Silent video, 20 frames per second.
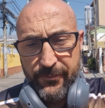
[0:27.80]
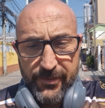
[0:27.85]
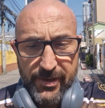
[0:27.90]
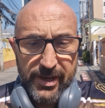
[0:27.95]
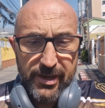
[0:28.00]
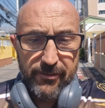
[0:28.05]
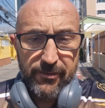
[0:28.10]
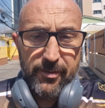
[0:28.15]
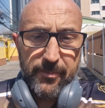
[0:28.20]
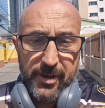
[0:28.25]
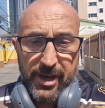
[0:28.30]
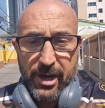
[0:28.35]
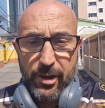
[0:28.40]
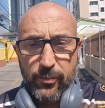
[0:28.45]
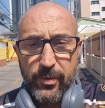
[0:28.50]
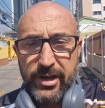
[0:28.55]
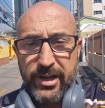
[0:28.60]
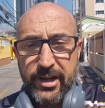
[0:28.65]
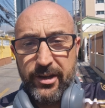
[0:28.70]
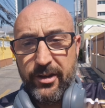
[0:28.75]
there about a
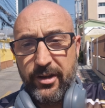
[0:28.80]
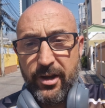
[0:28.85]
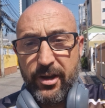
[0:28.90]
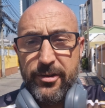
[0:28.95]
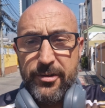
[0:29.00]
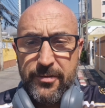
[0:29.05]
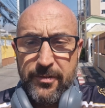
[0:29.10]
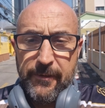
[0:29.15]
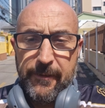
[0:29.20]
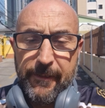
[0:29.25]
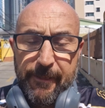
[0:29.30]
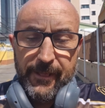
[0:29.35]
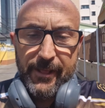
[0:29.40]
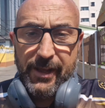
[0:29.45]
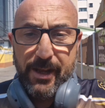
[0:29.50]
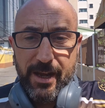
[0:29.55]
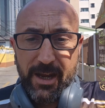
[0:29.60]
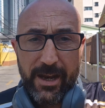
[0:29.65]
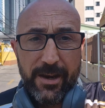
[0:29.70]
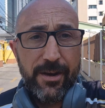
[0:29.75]
week ago,
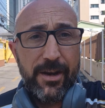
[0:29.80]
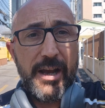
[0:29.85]
and